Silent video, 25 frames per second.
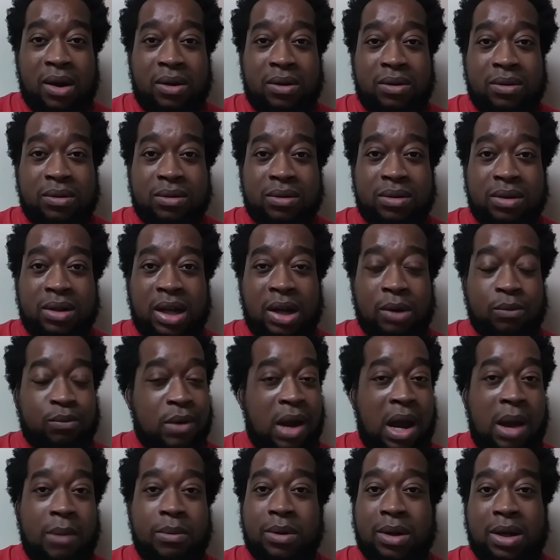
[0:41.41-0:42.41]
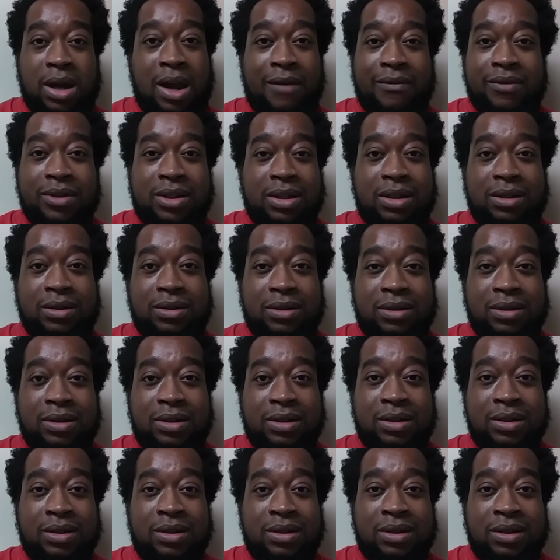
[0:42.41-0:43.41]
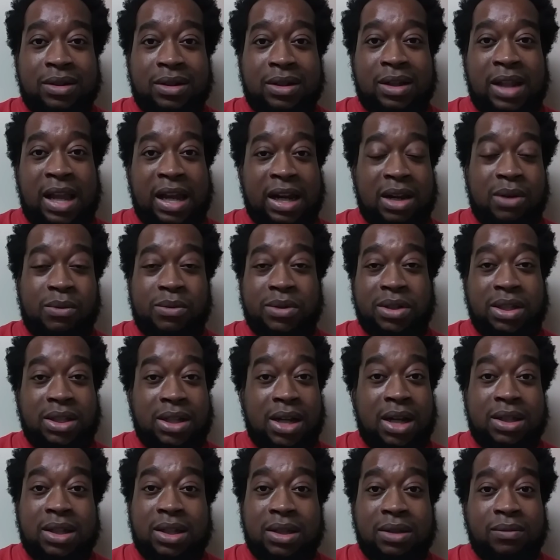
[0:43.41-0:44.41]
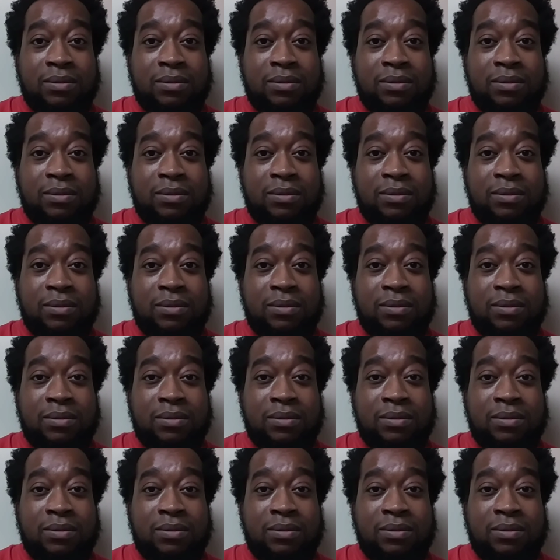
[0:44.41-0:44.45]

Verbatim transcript: and Robert Covington like it was nothing.